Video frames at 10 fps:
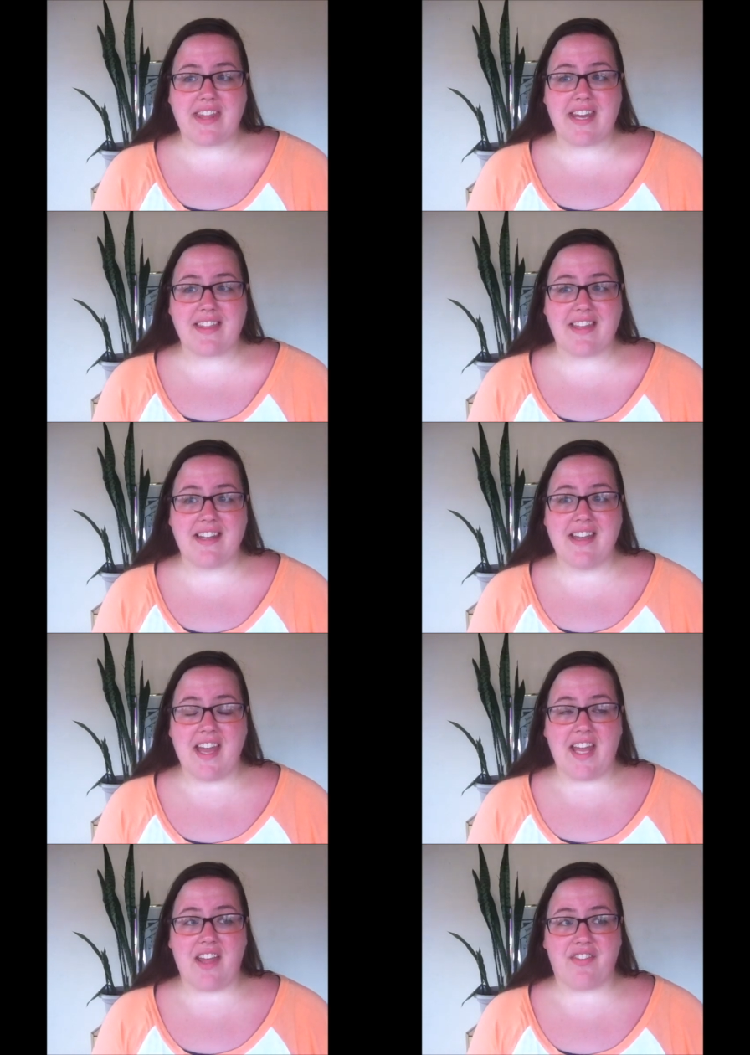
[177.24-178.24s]
think that
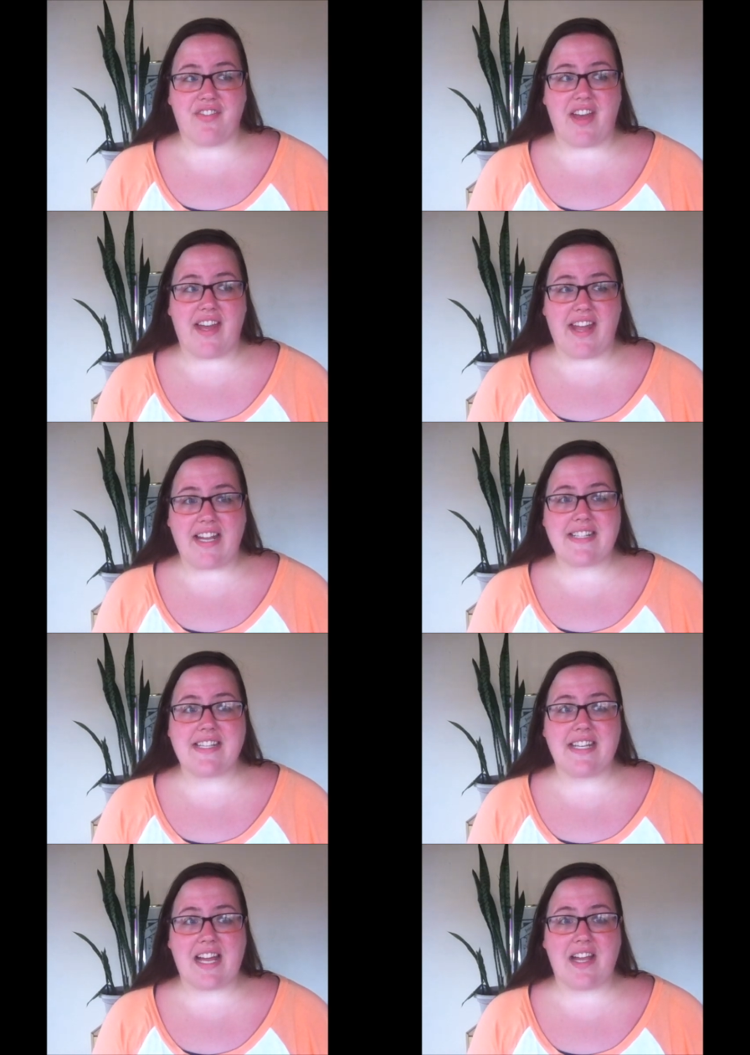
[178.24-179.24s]
if at
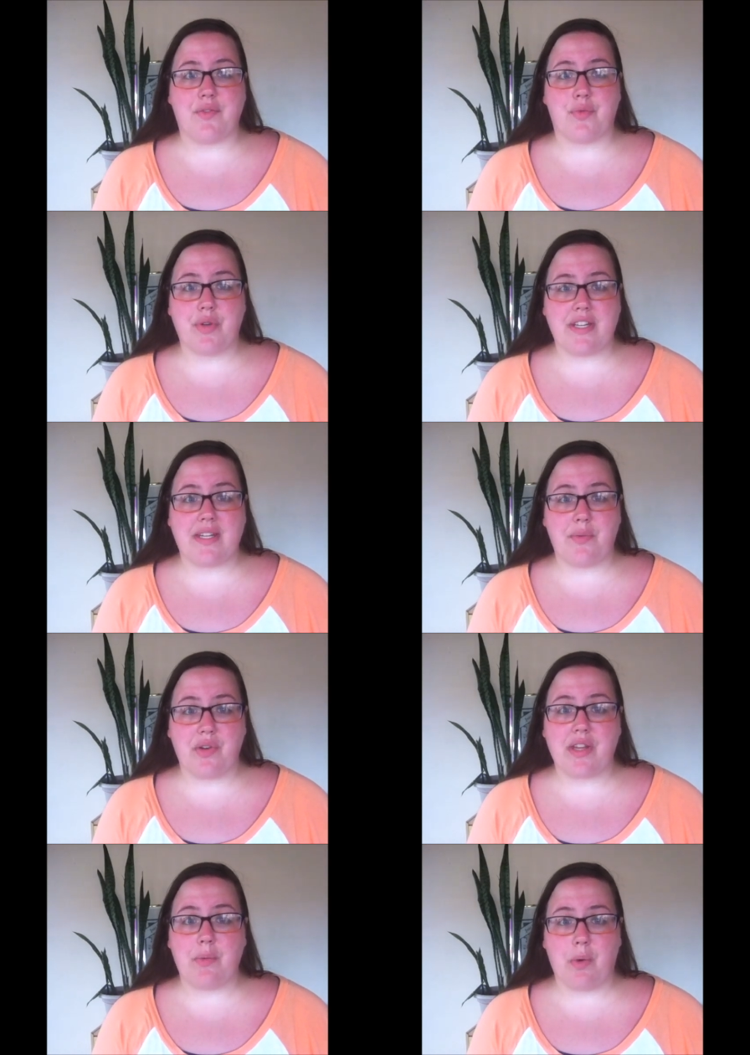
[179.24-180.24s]
18 I really
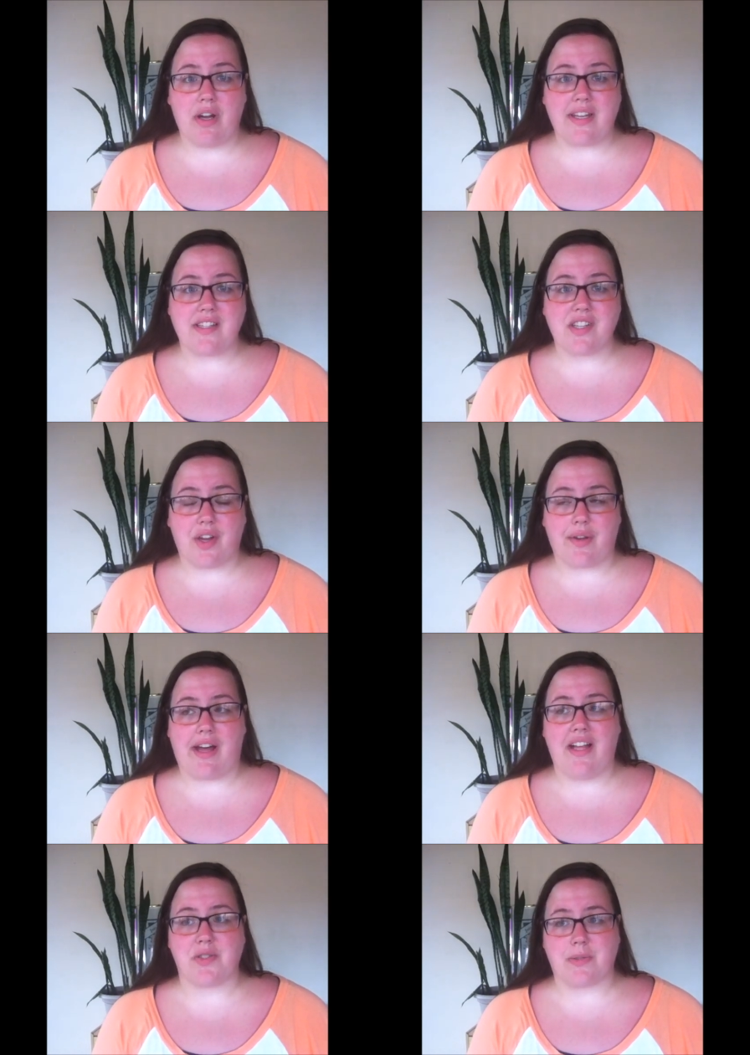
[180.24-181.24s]
really wanted to go to
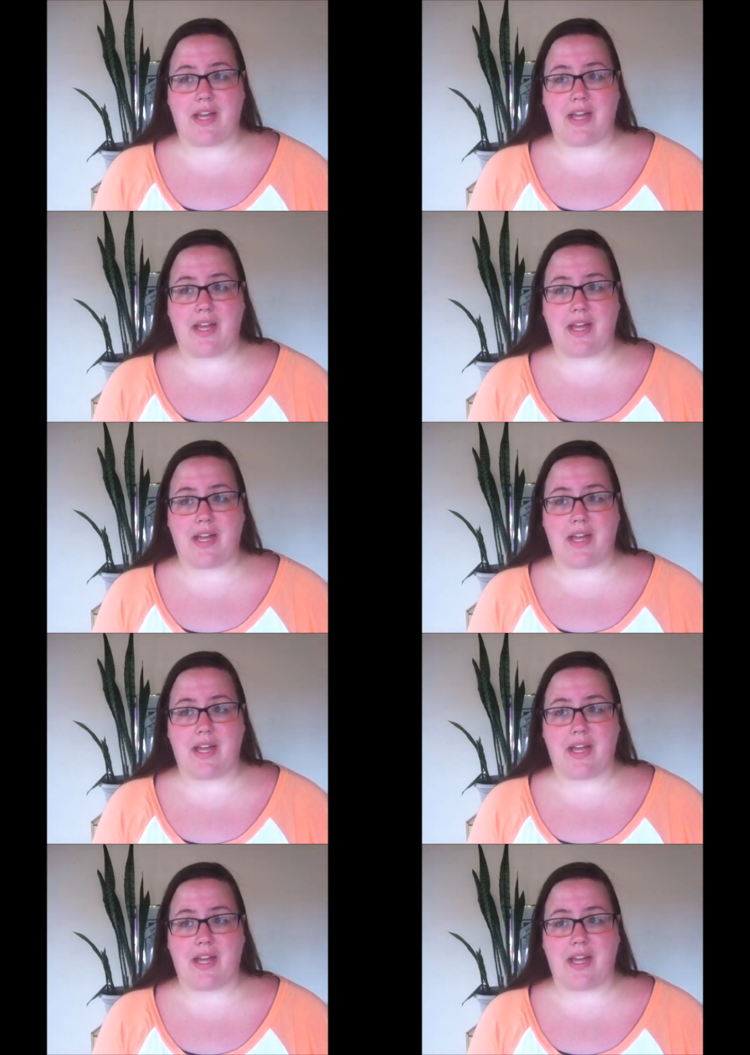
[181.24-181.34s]
college